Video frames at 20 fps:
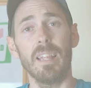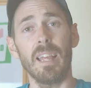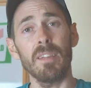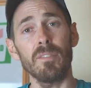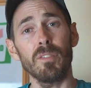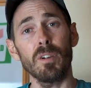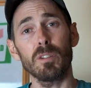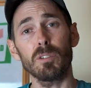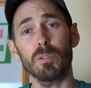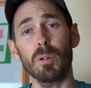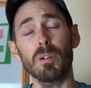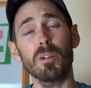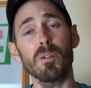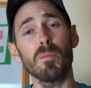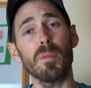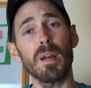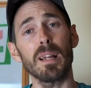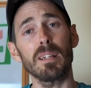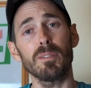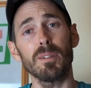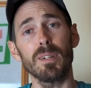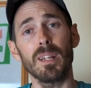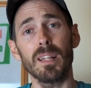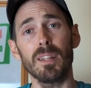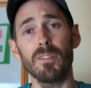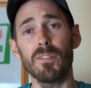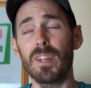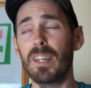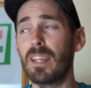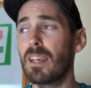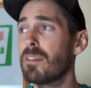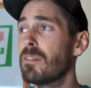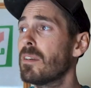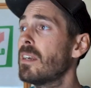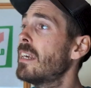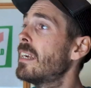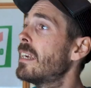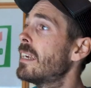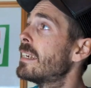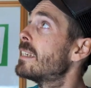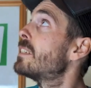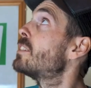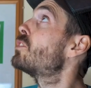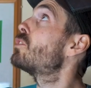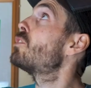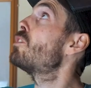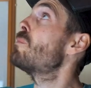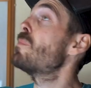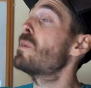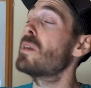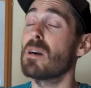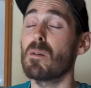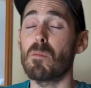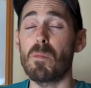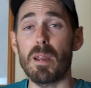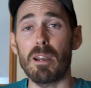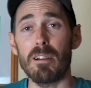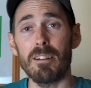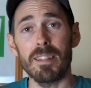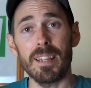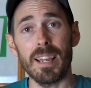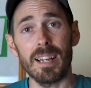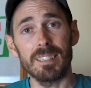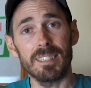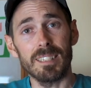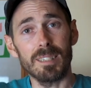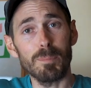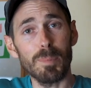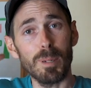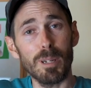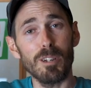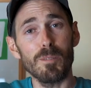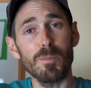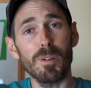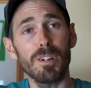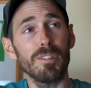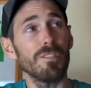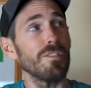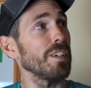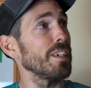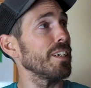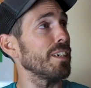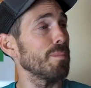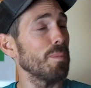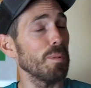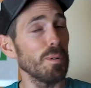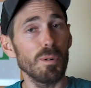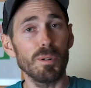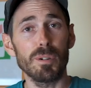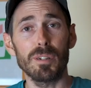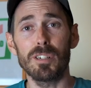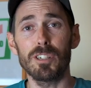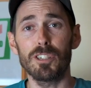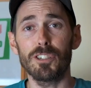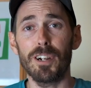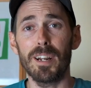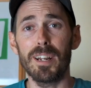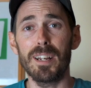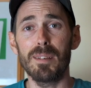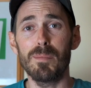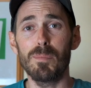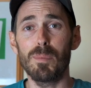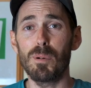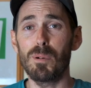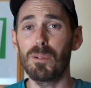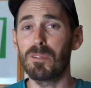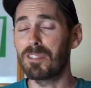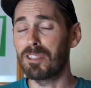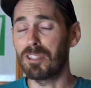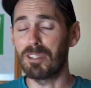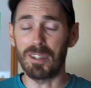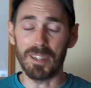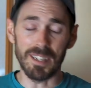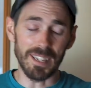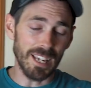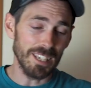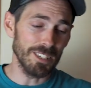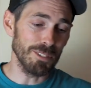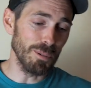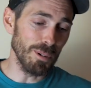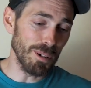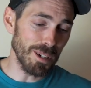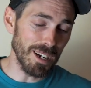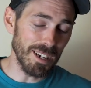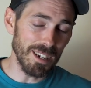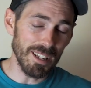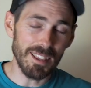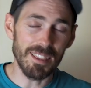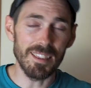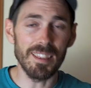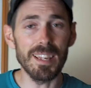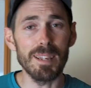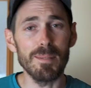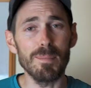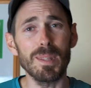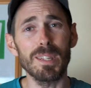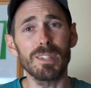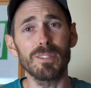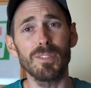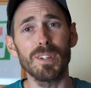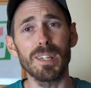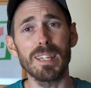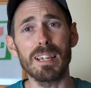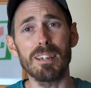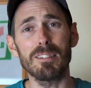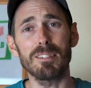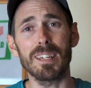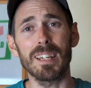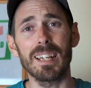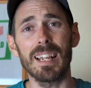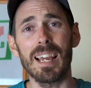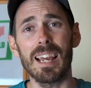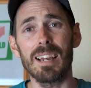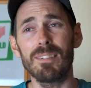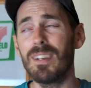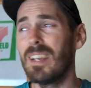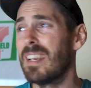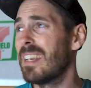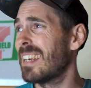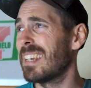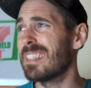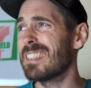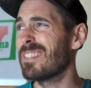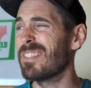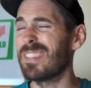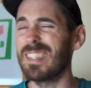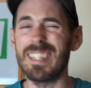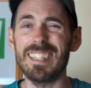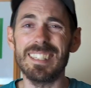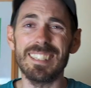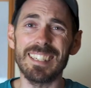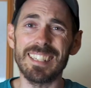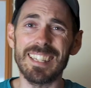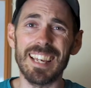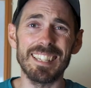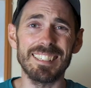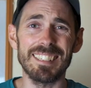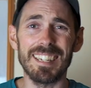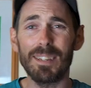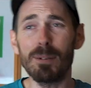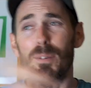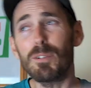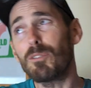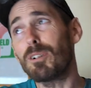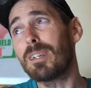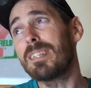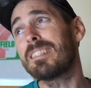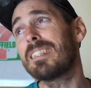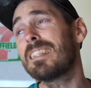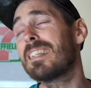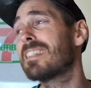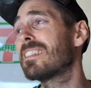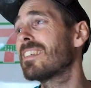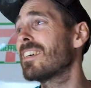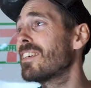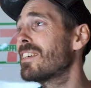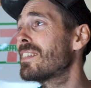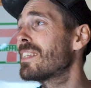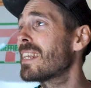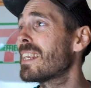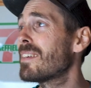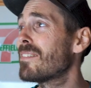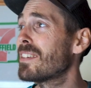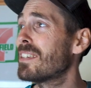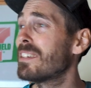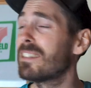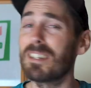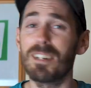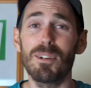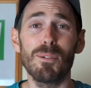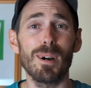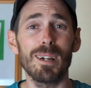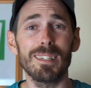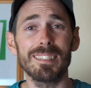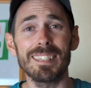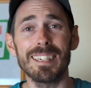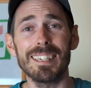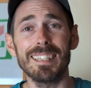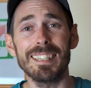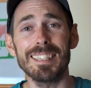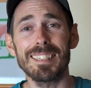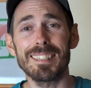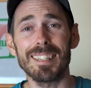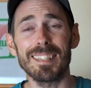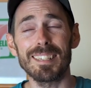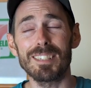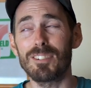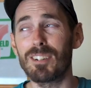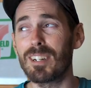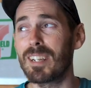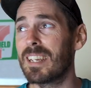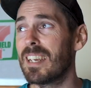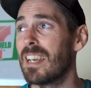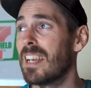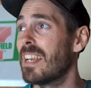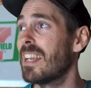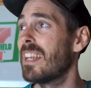Hey folks, welcome back to another video. Join me up here in the attic below my fingerboard and training board so you can guess what kind of theme this video is going to have. As if you need to guess any, you've already seen a title, haven't you? I don't know why I say these things really.